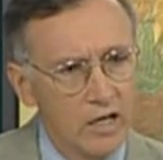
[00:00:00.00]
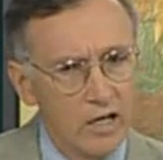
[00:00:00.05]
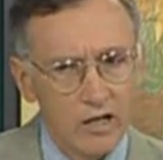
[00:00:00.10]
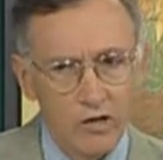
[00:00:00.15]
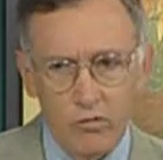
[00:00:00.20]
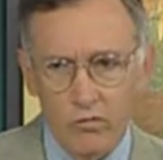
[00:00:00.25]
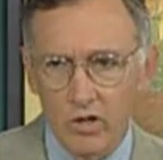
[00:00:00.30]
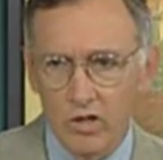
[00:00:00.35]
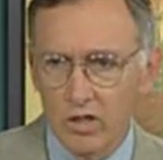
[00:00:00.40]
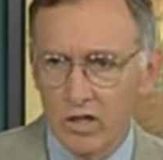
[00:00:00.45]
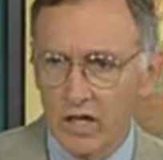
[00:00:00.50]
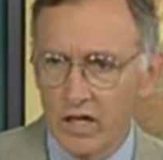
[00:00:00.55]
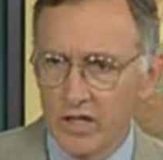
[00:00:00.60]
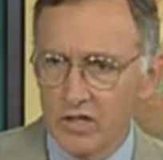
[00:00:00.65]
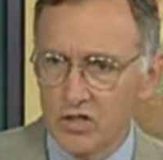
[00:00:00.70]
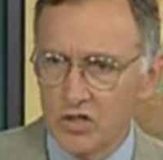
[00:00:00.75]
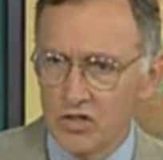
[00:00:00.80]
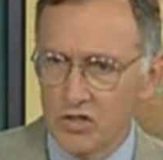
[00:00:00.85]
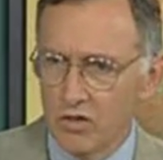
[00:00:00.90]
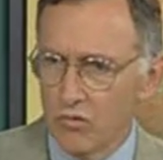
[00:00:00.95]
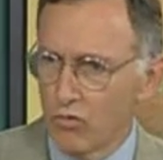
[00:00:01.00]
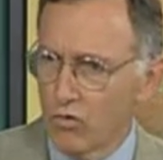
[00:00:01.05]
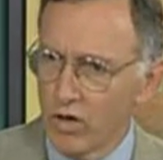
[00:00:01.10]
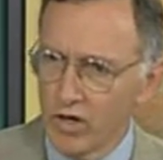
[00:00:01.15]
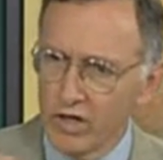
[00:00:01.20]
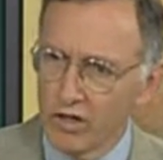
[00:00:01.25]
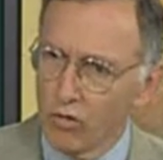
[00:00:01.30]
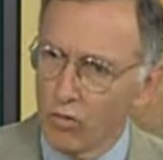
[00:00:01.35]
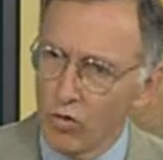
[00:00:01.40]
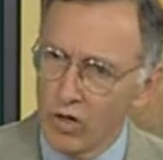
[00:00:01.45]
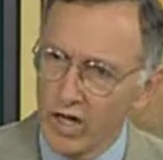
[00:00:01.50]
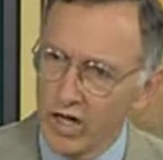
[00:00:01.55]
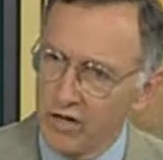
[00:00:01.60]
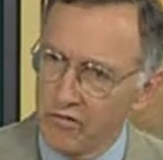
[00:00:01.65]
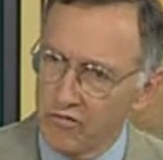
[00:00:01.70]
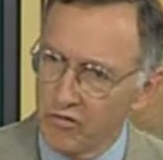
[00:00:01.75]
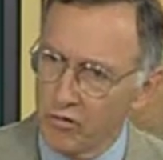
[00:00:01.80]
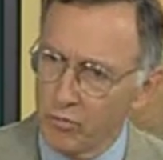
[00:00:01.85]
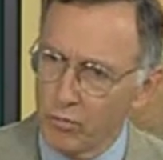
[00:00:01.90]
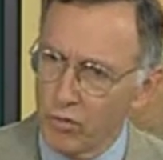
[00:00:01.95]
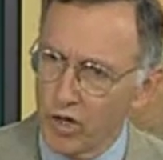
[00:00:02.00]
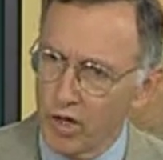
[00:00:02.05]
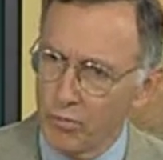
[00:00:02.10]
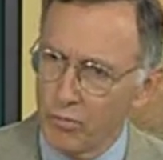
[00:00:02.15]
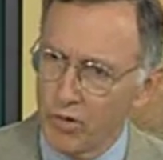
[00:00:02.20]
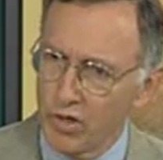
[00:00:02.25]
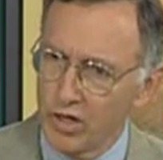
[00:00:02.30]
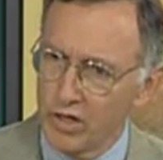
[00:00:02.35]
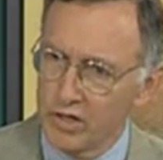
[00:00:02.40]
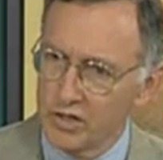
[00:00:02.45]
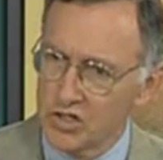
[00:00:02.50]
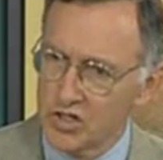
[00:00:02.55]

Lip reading: And he realizes that running away from Marpa